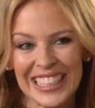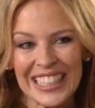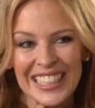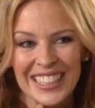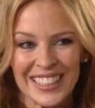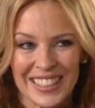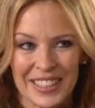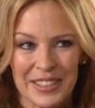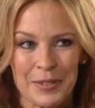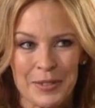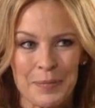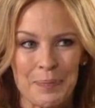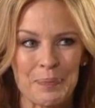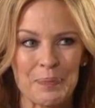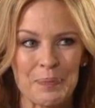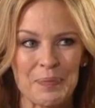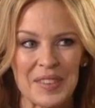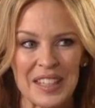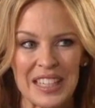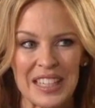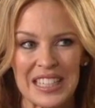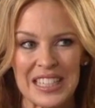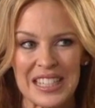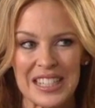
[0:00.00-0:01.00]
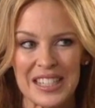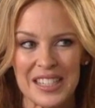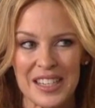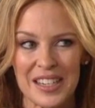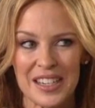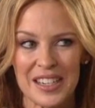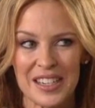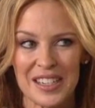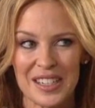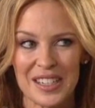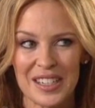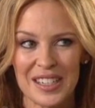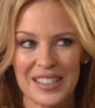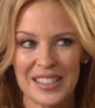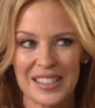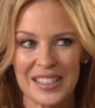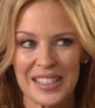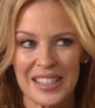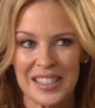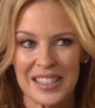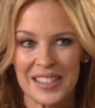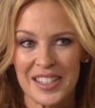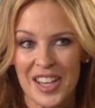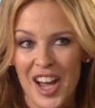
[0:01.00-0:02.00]
I like it. It's uh,
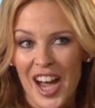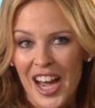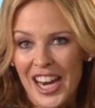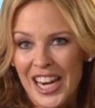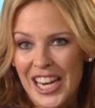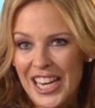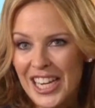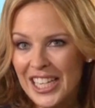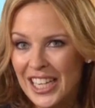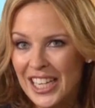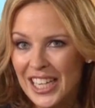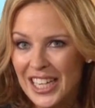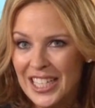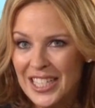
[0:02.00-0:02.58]
it's exciting